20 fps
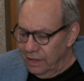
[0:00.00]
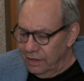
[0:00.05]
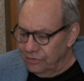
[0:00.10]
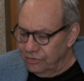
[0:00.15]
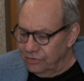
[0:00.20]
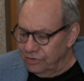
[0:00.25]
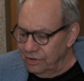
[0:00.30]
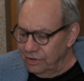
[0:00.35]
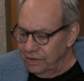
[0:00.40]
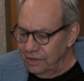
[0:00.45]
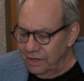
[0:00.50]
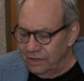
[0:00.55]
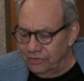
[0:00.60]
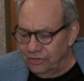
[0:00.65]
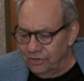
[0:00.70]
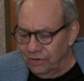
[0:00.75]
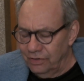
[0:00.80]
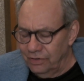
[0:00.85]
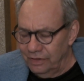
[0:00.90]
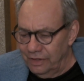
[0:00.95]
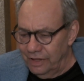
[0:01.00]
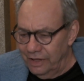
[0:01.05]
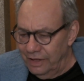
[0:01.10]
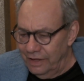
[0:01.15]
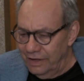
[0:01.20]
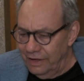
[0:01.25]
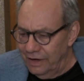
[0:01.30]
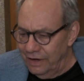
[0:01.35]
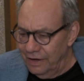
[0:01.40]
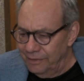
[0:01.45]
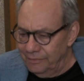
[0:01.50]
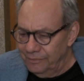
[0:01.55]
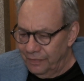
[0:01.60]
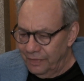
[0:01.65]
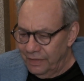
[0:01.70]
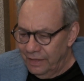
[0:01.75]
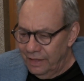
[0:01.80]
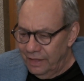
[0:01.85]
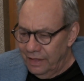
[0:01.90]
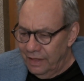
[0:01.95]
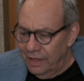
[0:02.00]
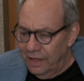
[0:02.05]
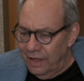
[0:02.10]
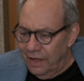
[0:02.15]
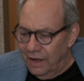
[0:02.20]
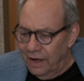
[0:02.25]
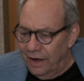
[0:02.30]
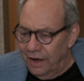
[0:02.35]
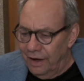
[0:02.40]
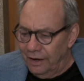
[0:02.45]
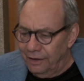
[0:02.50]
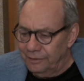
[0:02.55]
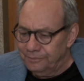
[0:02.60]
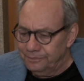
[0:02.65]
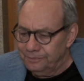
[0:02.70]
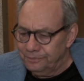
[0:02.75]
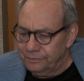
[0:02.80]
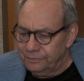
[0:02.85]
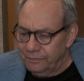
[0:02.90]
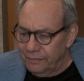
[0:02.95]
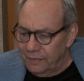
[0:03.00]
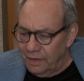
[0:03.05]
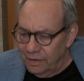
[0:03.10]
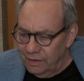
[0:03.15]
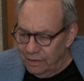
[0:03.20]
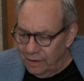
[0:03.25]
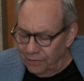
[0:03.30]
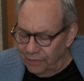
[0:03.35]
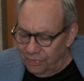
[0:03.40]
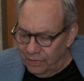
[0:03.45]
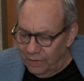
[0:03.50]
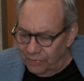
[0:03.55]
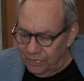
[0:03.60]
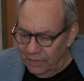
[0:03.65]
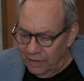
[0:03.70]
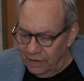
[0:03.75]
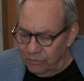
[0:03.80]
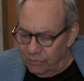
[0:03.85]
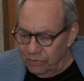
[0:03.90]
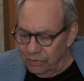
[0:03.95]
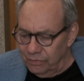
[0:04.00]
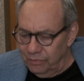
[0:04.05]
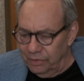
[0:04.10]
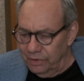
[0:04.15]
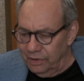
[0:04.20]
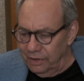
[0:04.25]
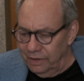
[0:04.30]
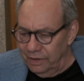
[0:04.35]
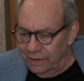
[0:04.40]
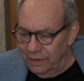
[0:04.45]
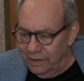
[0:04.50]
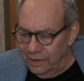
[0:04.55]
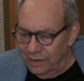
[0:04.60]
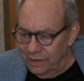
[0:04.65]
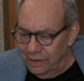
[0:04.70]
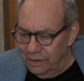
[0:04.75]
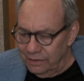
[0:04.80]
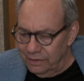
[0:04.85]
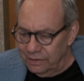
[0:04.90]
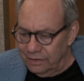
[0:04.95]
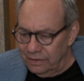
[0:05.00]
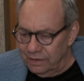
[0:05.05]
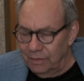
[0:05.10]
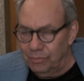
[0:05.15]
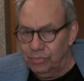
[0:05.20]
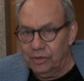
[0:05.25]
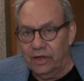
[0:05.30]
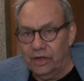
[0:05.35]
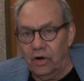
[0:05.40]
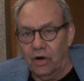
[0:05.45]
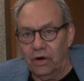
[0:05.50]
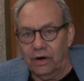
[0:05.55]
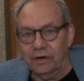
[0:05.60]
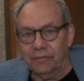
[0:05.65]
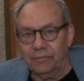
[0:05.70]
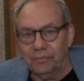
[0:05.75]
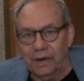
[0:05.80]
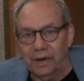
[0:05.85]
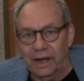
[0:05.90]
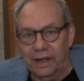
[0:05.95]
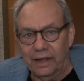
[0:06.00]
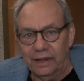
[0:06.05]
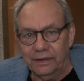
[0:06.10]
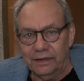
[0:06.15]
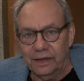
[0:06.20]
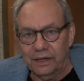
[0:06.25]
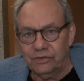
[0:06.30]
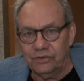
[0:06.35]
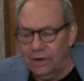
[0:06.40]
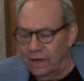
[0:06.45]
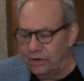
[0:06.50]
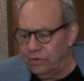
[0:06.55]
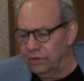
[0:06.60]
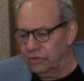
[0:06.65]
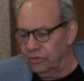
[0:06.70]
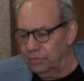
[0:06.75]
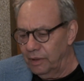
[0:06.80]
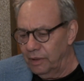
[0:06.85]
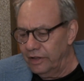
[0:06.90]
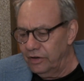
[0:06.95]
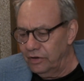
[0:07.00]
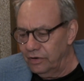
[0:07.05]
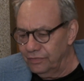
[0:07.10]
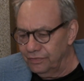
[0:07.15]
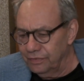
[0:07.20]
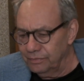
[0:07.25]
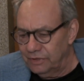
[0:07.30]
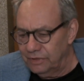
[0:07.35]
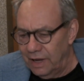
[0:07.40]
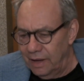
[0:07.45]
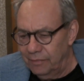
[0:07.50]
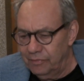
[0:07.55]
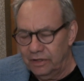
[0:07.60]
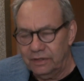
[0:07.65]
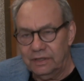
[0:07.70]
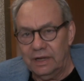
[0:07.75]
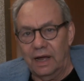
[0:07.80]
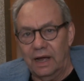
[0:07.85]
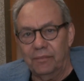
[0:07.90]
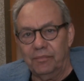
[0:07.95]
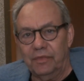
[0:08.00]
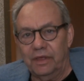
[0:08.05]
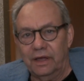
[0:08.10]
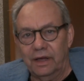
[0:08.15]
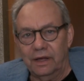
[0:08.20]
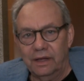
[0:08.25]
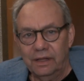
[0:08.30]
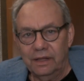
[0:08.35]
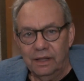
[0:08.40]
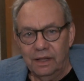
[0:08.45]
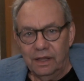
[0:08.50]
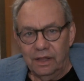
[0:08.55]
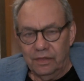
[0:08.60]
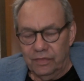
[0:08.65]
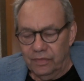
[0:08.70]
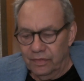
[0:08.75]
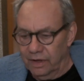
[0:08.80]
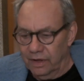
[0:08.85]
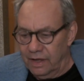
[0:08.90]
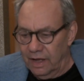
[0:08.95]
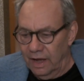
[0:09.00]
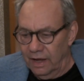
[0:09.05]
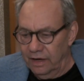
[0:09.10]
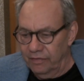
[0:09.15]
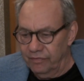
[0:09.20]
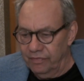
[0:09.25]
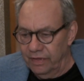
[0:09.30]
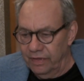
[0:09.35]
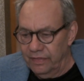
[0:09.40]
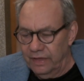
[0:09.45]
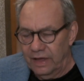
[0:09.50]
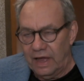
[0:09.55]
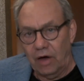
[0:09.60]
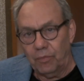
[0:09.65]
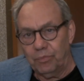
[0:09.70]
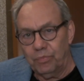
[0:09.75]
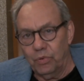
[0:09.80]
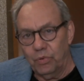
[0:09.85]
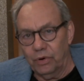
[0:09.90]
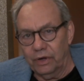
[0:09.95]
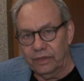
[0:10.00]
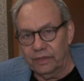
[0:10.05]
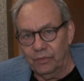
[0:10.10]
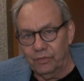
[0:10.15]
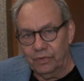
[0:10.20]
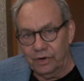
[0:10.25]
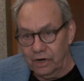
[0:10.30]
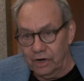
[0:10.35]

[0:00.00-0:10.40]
certainly I think would be deeply heartened by it. I tried to explain to her from time to time the kind of the outpouring that would